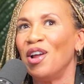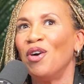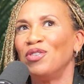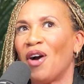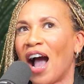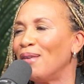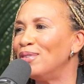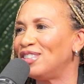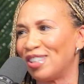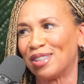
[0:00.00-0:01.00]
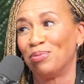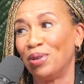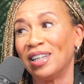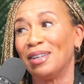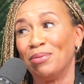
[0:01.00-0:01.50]
No, I was just
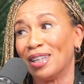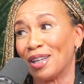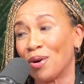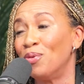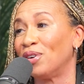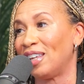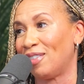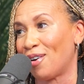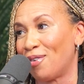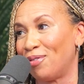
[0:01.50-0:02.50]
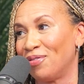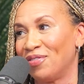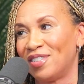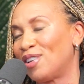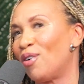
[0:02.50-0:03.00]
really, really corny, though.
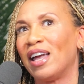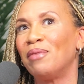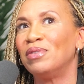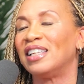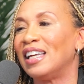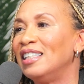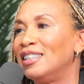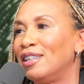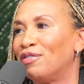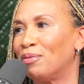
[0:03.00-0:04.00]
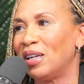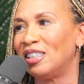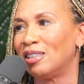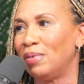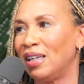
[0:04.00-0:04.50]
So it was easy for me
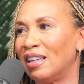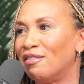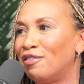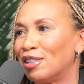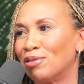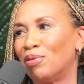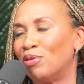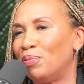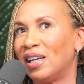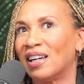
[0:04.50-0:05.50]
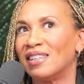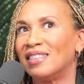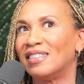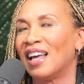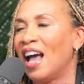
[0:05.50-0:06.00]
to be invisible
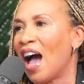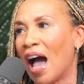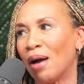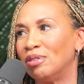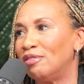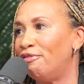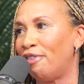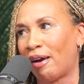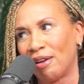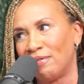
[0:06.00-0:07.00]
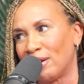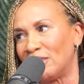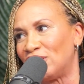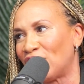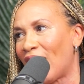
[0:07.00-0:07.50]
because I was very, very
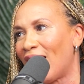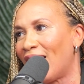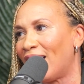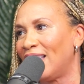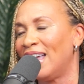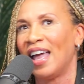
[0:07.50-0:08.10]
shy